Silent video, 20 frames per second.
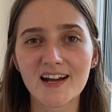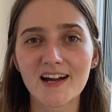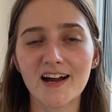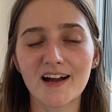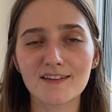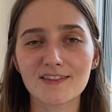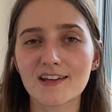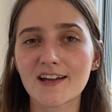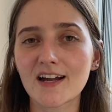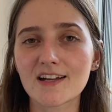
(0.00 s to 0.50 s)
I
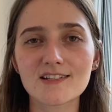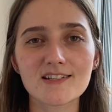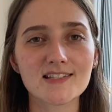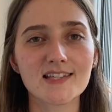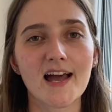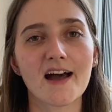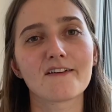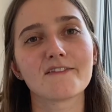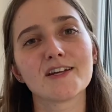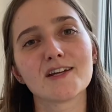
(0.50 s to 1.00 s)
think I just
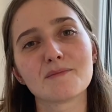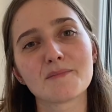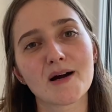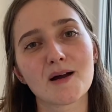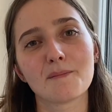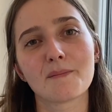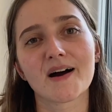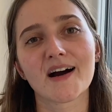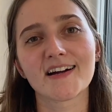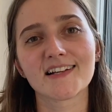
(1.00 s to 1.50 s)
have it in my
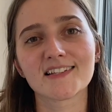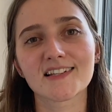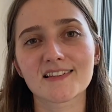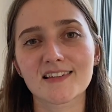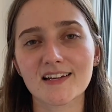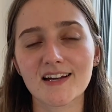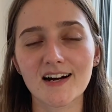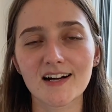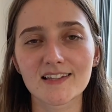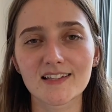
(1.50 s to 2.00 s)
mind that the
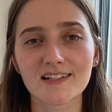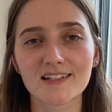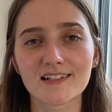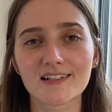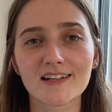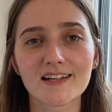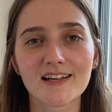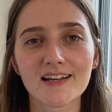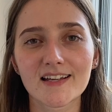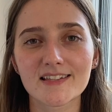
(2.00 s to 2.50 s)
colour
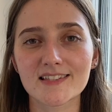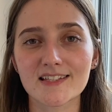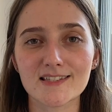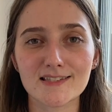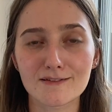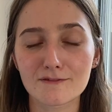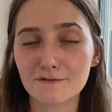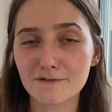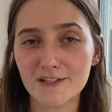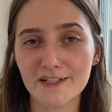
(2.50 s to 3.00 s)

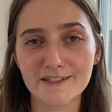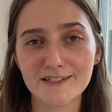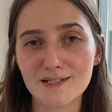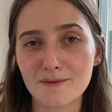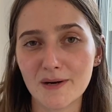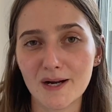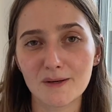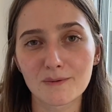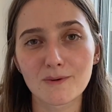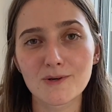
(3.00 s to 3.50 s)
doesn't fit into
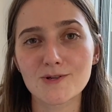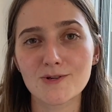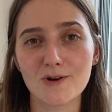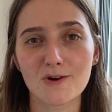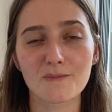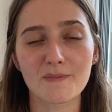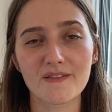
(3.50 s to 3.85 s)
my wardrobe,